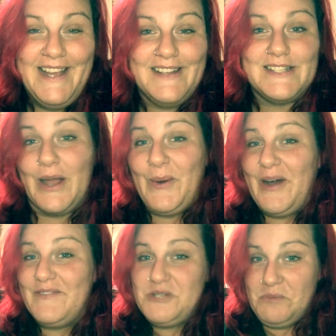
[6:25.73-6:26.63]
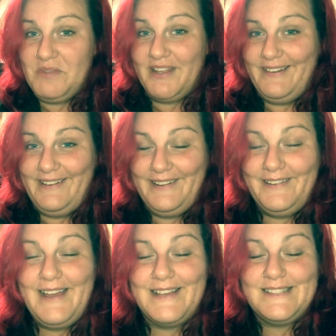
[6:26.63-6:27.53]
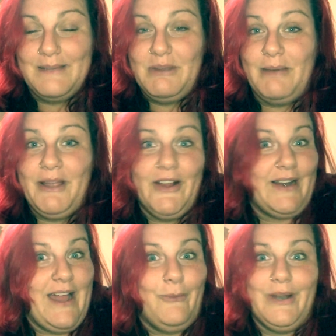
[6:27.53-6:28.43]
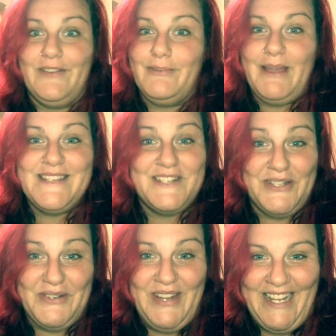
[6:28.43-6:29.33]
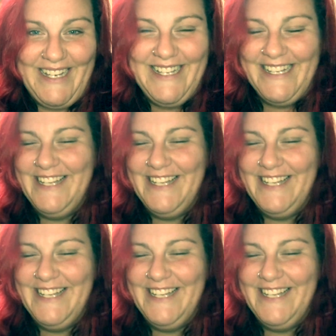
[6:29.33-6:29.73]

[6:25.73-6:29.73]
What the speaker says: I was like, oh, I've jumped the gun. I said, but I'm here now. What information do you need?